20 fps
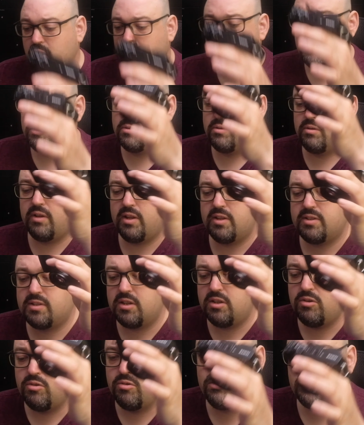So let's say
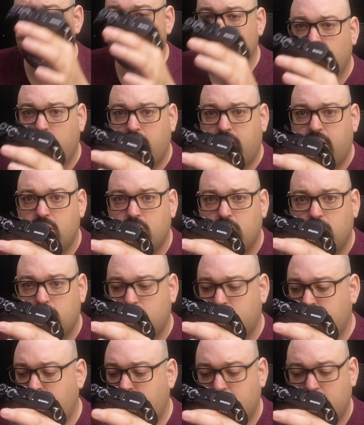you use a wide angle to
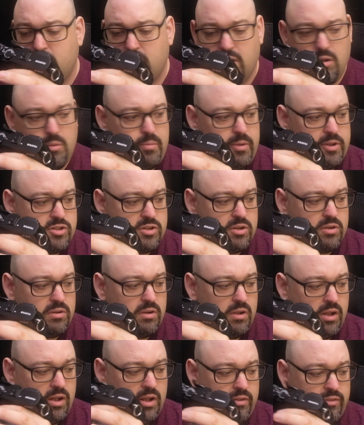take a picture
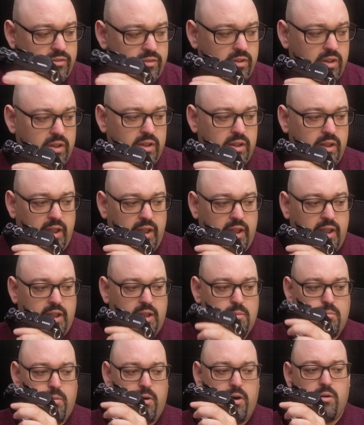of a
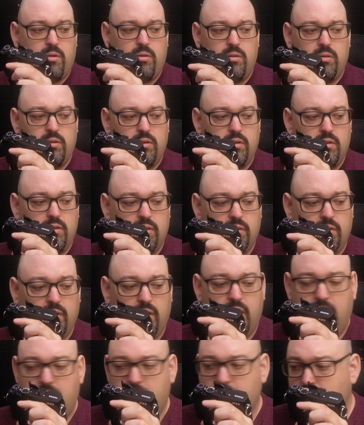bottle,
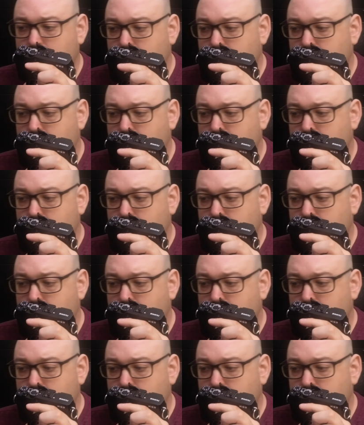okay?